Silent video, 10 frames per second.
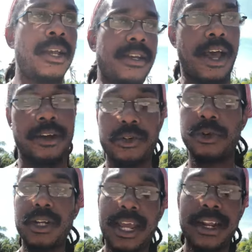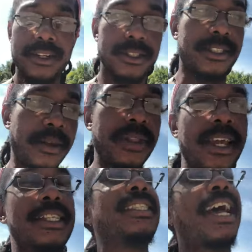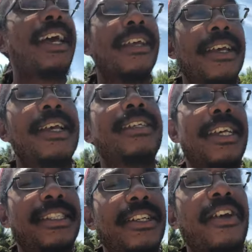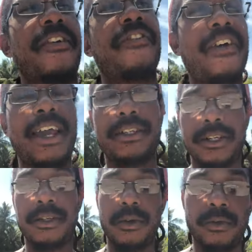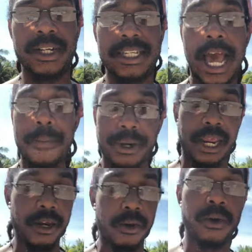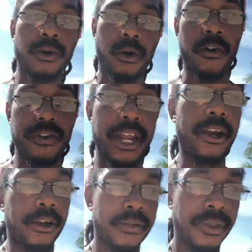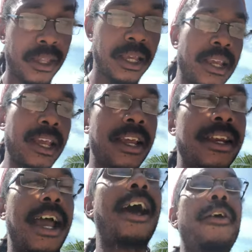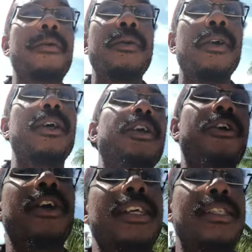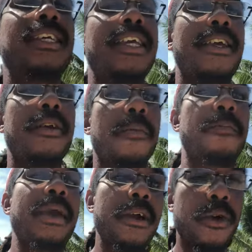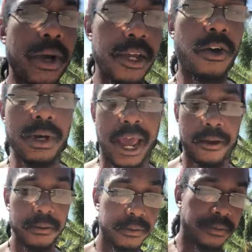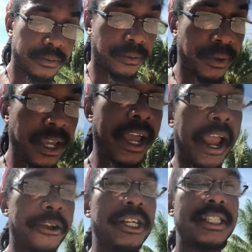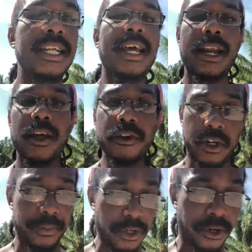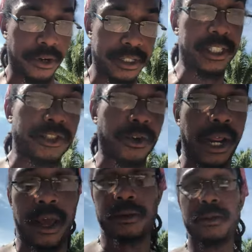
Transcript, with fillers: Non-correlated, same thing. It's not, doesn't affect what's happening over here. Now, you're gonna see Bitcoin go down and you're gonna see a lot of other cryptocurrencies go down.